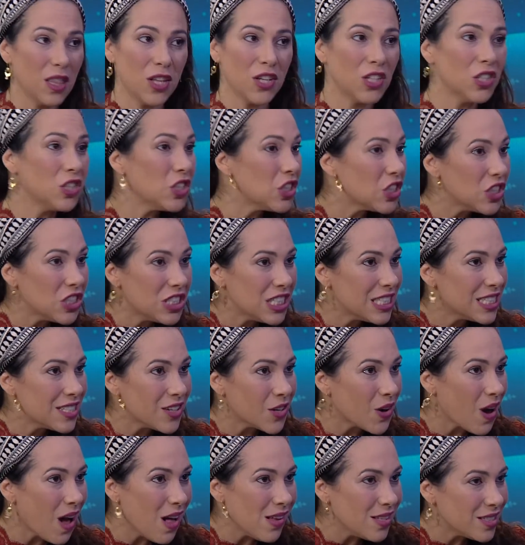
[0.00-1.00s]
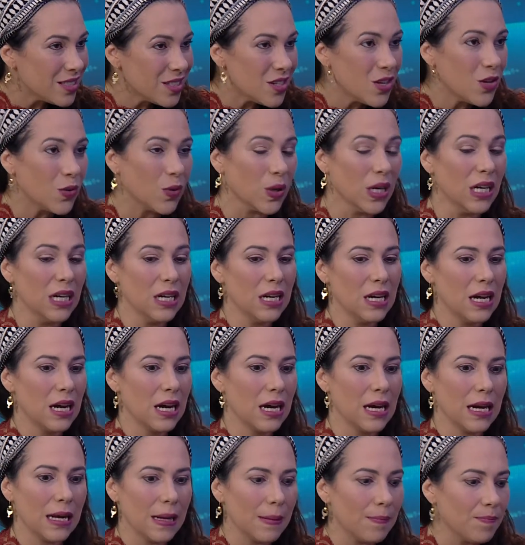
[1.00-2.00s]
Their churches are also
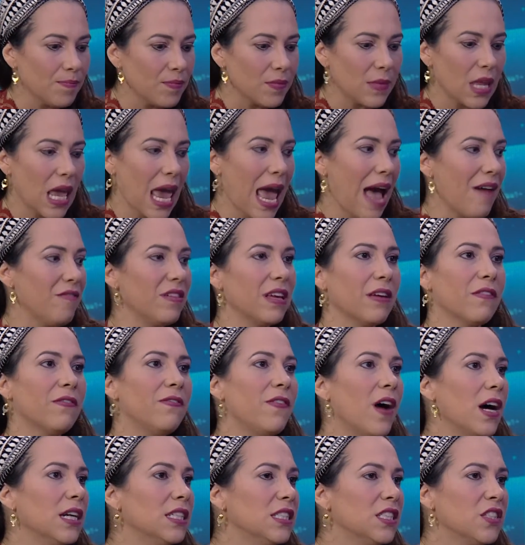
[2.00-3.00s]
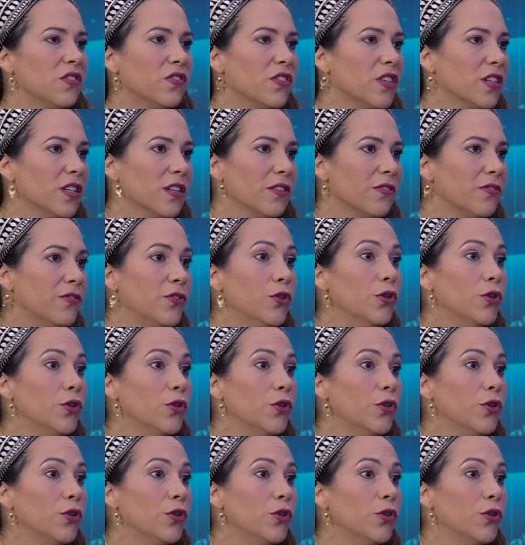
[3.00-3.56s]
having funds for